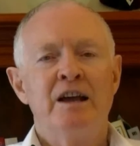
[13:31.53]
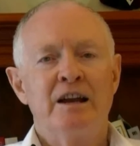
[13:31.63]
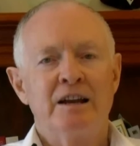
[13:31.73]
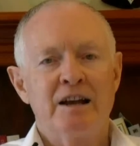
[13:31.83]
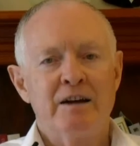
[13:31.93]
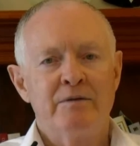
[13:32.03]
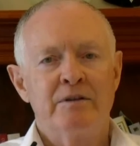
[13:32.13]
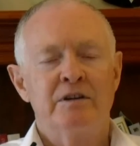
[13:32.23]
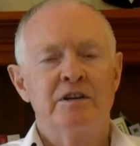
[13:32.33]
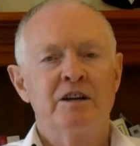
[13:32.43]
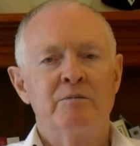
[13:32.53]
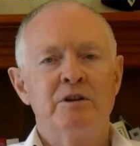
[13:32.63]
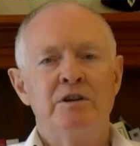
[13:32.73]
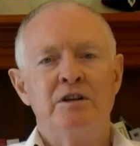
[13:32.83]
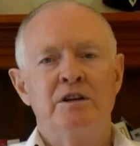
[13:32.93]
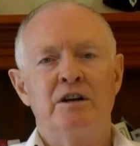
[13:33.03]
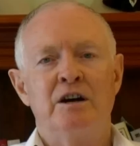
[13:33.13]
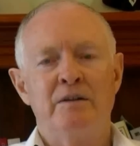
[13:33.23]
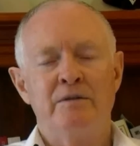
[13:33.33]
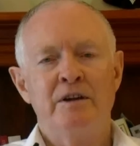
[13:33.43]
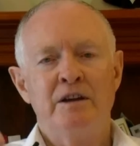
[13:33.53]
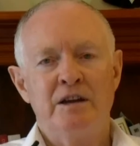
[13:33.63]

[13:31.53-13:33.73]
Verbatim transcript: And love can come into your life